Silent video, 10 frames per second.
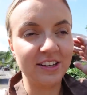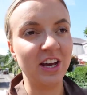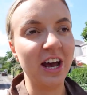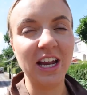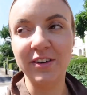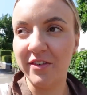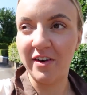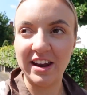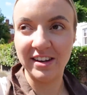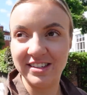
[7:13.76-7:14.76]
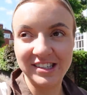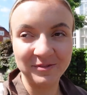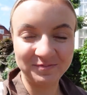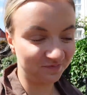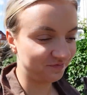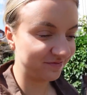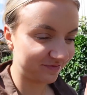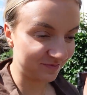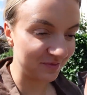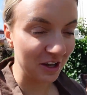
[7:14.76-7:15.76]
a turn of events.
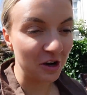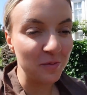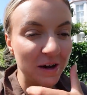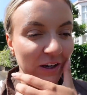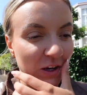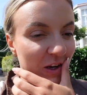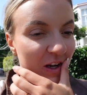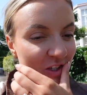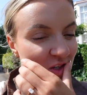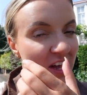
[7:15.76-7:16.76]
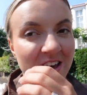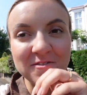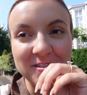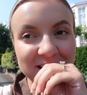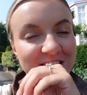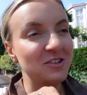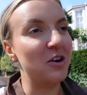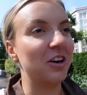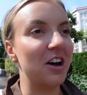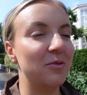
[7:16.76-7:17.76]
Oh my goodness. That did
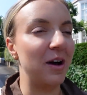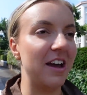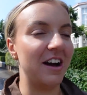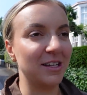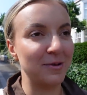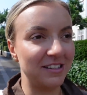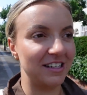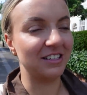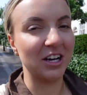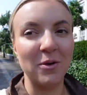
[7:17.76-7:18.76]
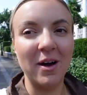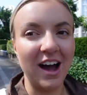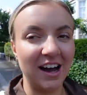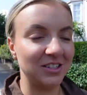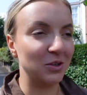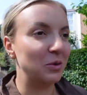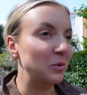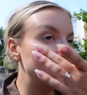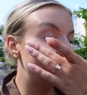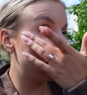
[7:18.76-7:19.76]
not go the way I expected it to go at
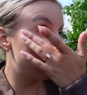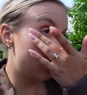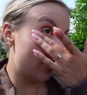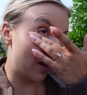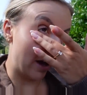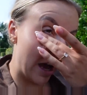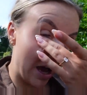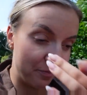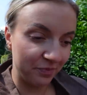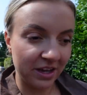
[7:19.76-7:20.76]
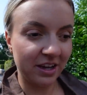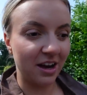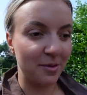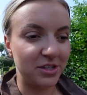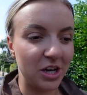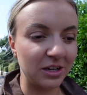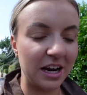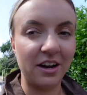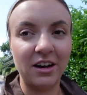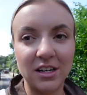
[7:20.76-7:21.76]
all. Um, I'm so glad
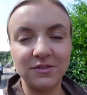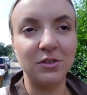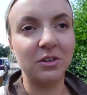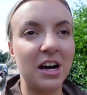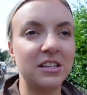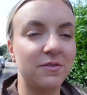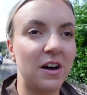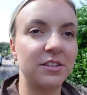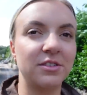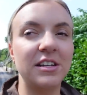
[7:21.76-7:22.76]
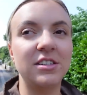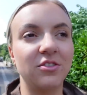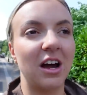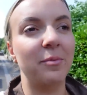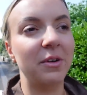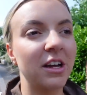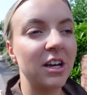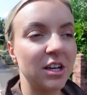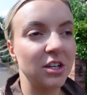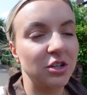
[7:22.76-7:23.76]
I asked your guys' advice on Instagram and
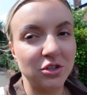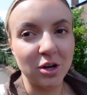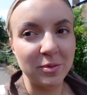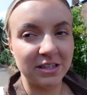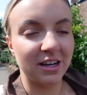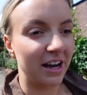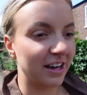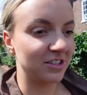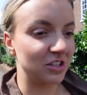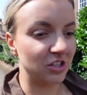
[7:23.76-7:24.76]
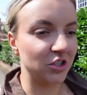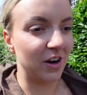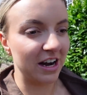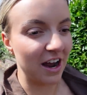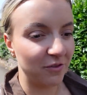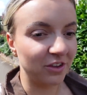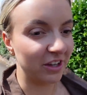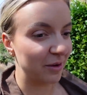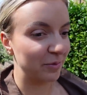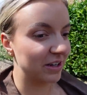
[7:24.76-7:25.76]
you told me to like just try
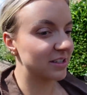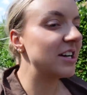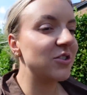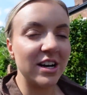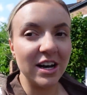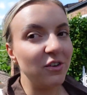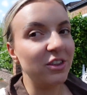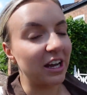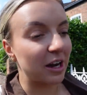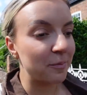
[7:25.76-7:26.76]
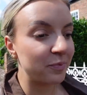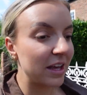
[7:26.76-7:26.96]
everything because I tried everything